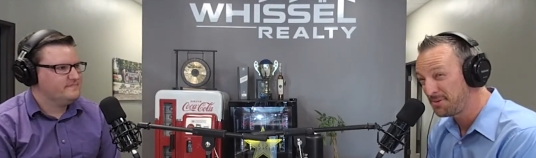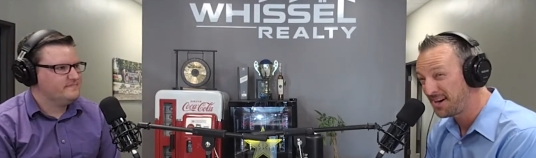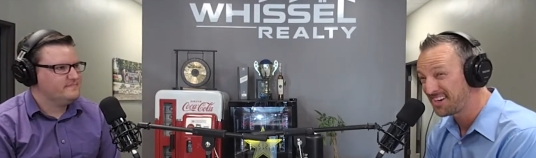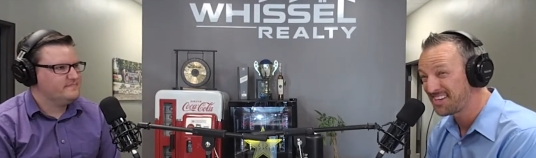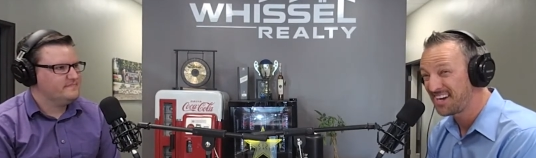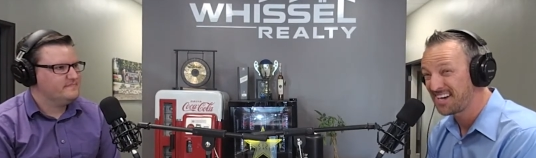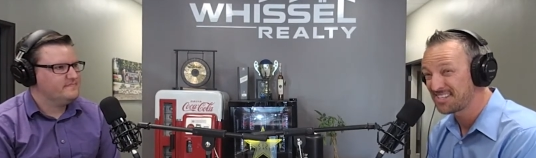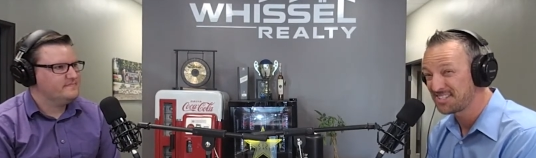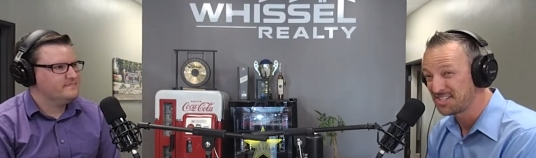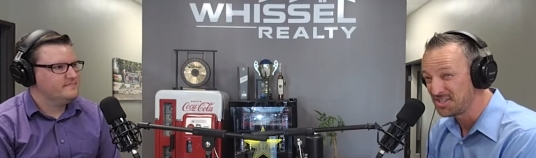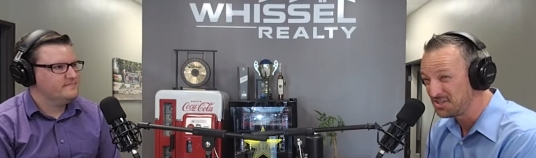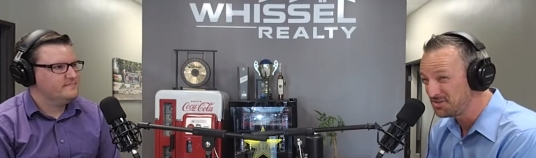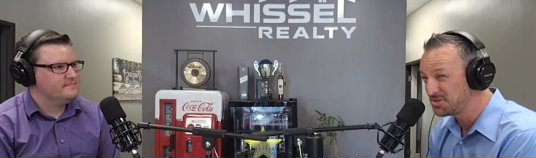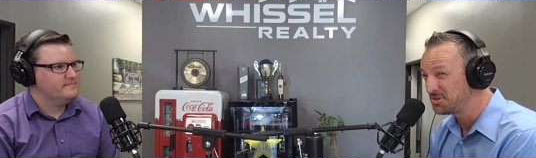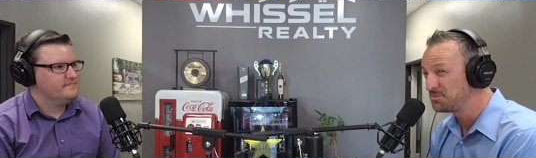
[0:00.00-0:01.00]
Speaker 1: to the
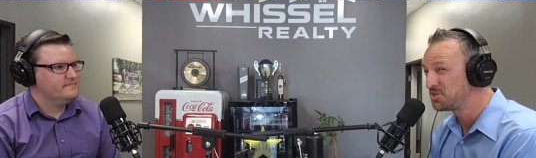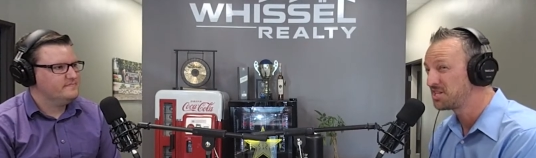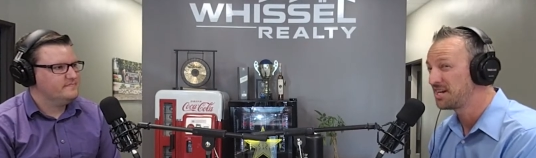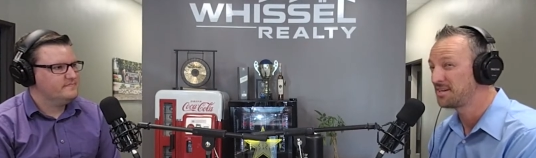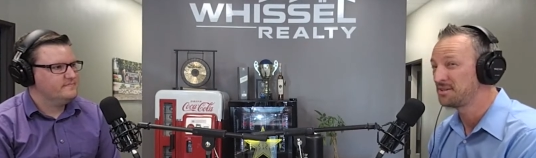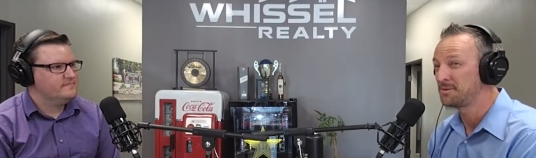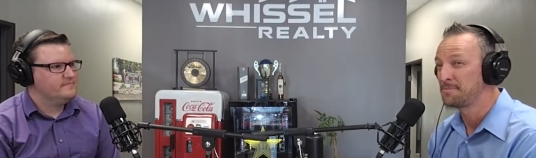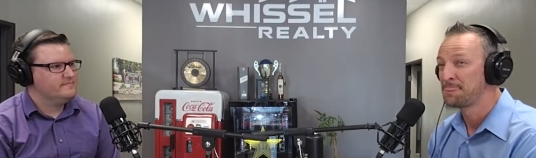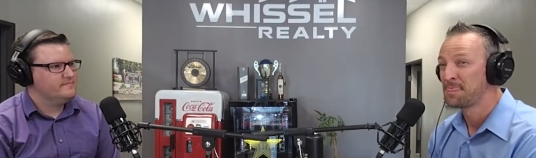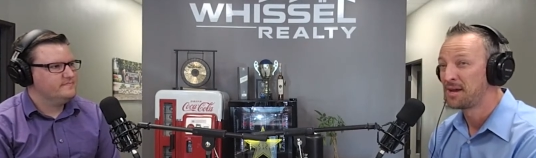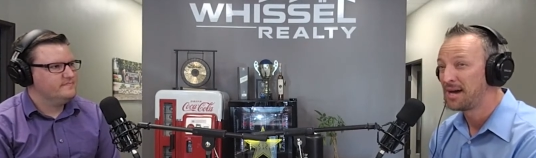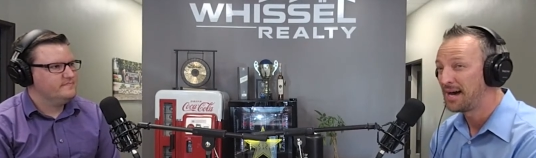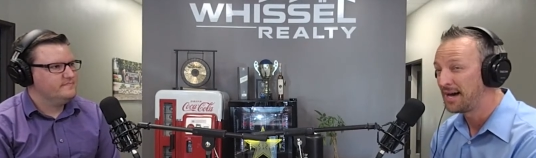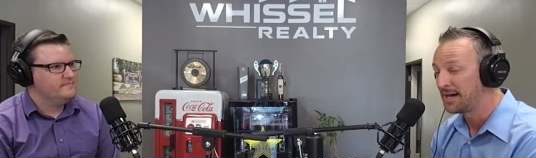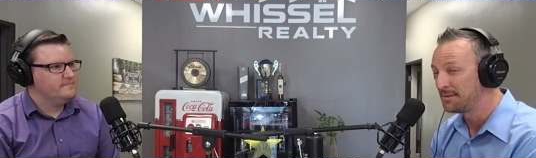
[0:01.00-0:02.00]
podcast, the YouTube
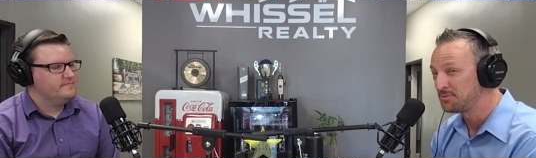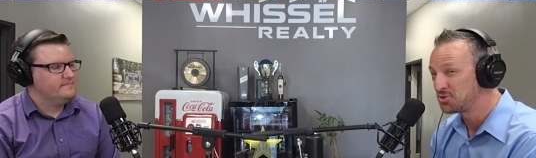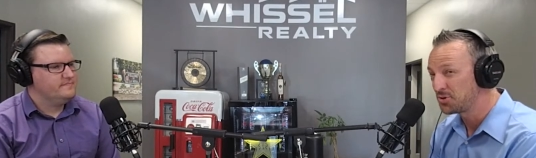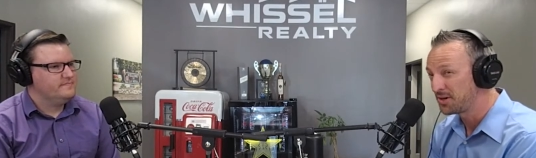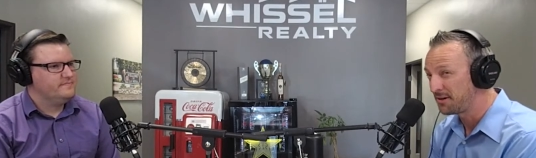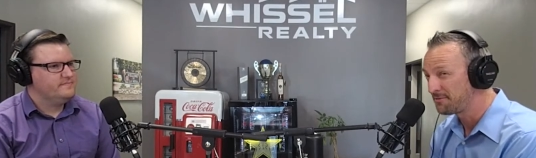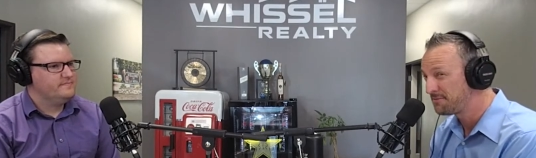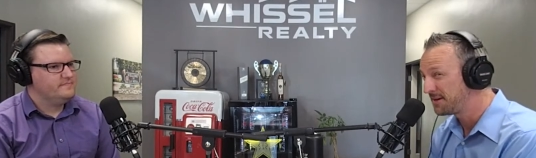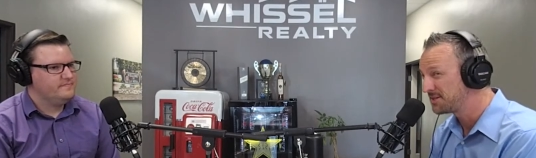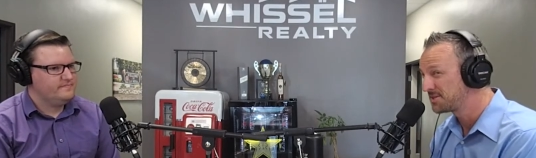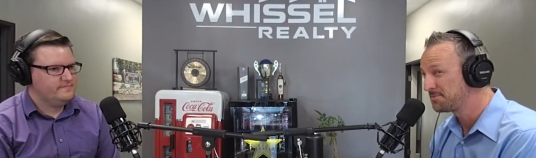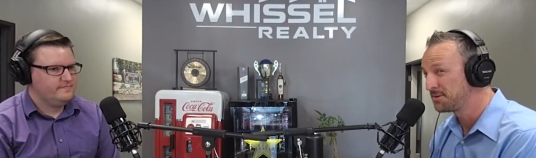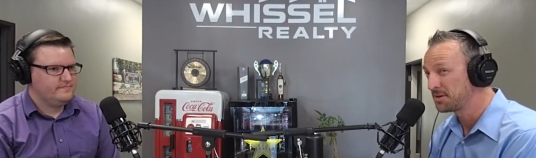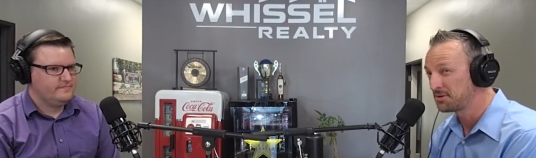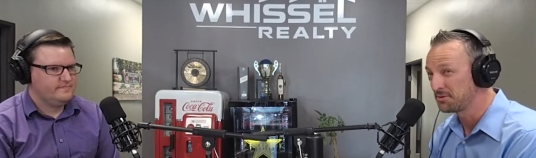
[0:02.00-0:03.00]
channel, Um, join our
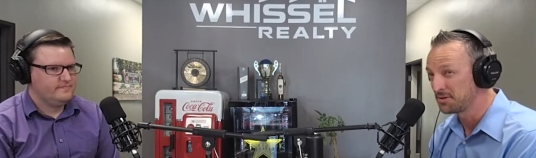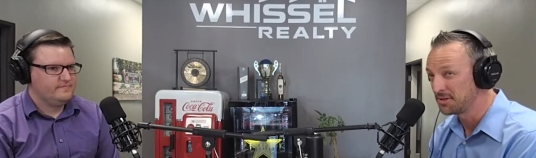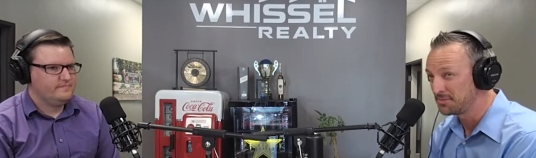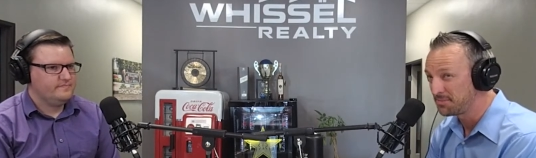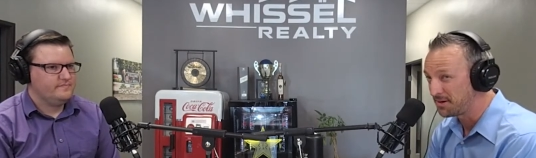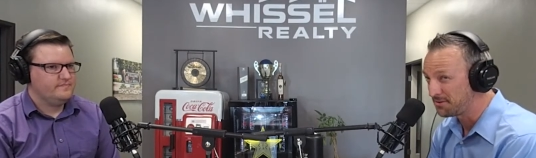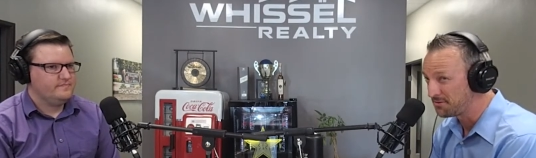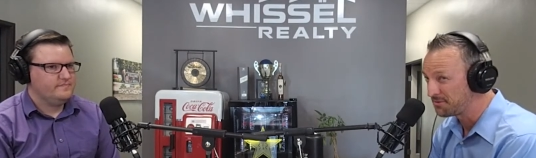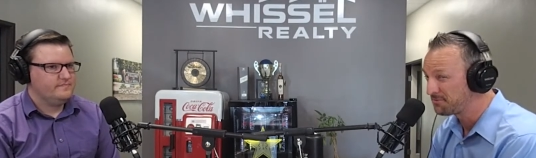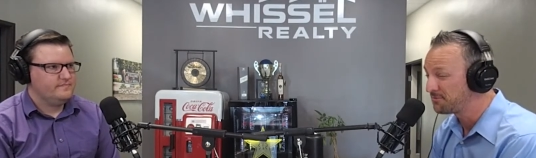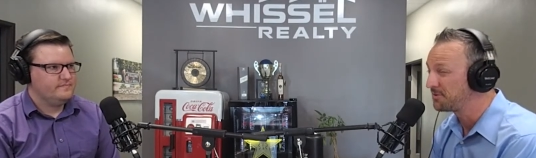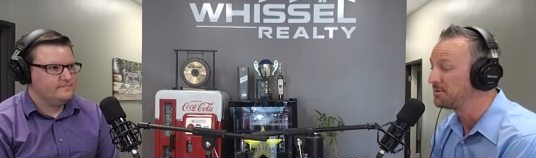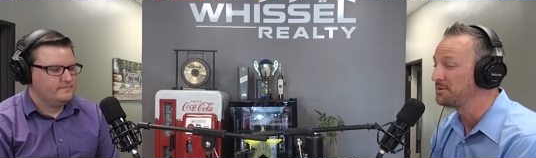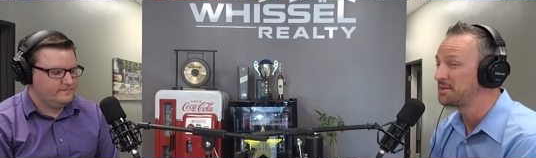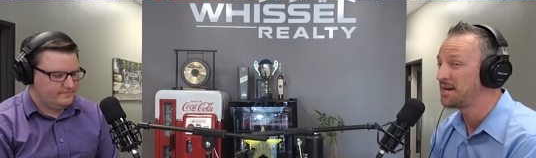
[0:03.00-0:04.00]
Facebook group, our
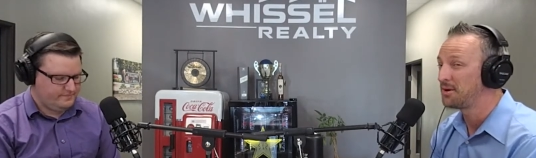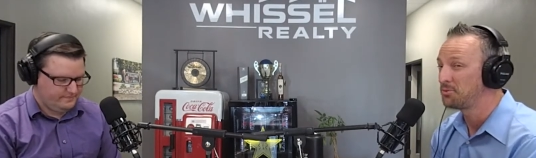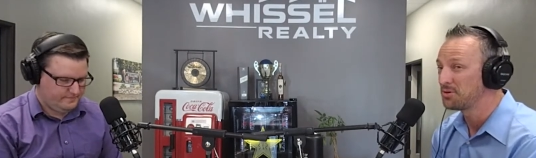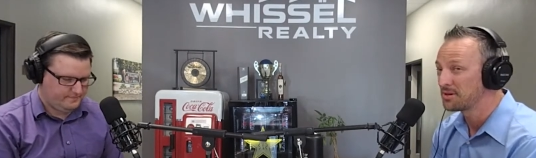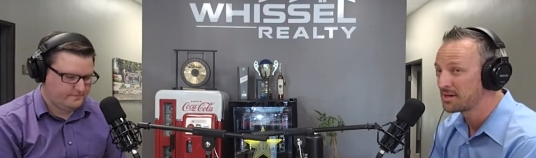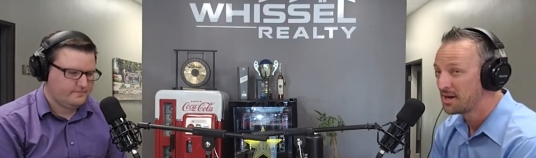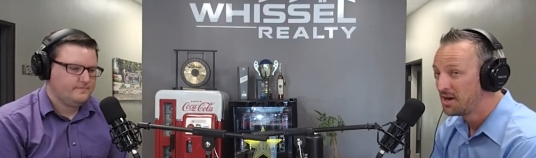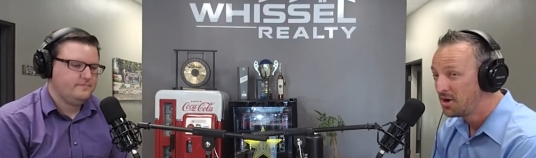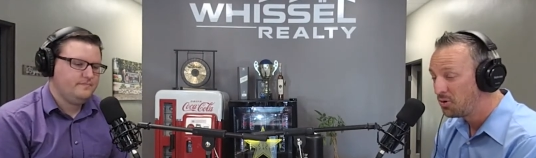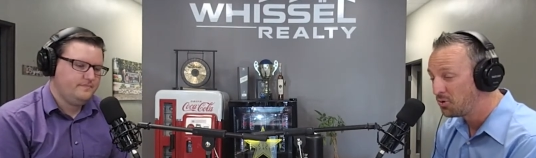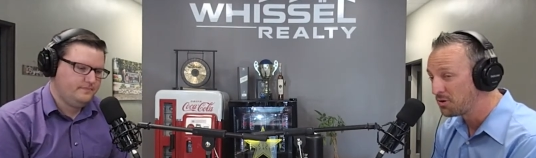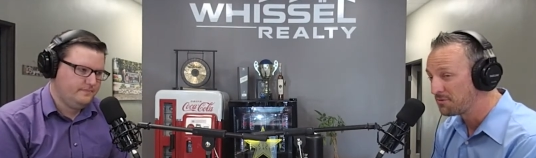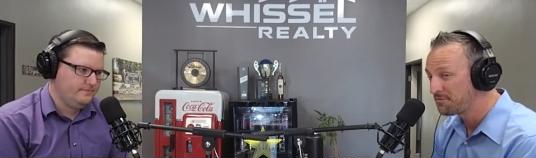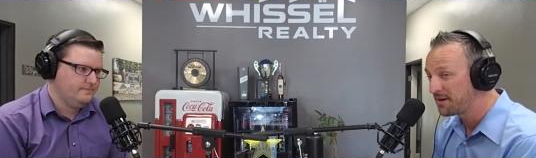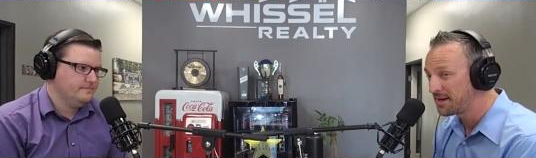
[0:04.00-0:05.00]
referral network,
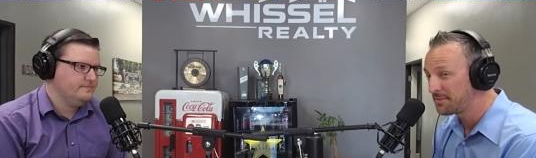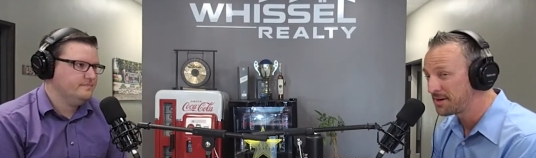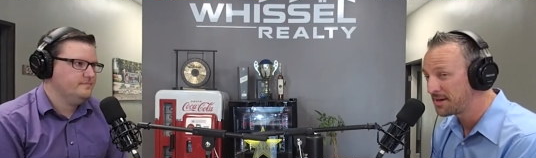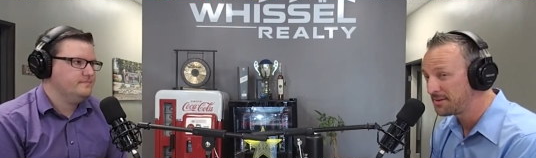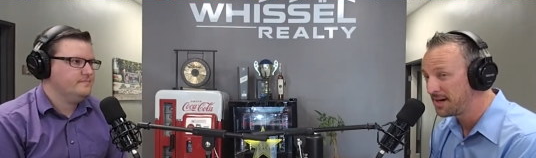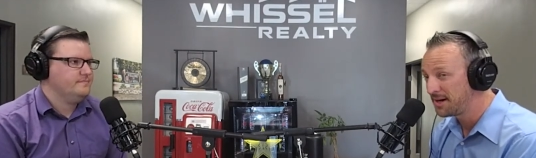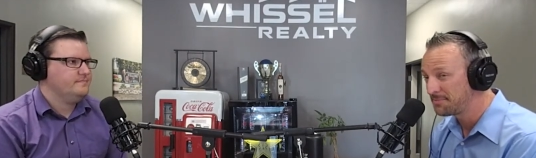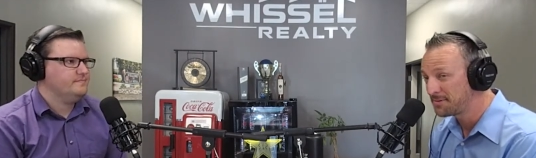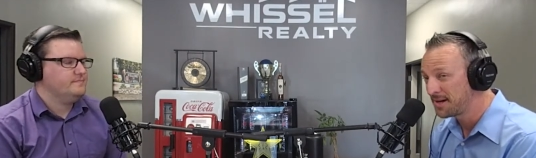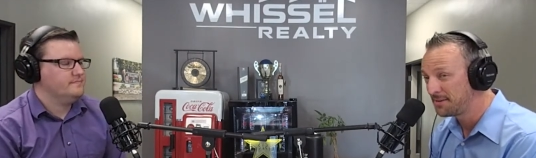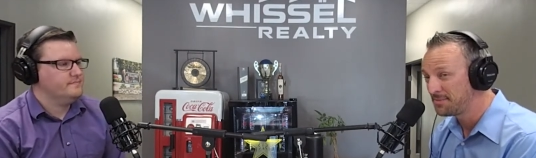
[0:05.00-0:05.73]
or find out about our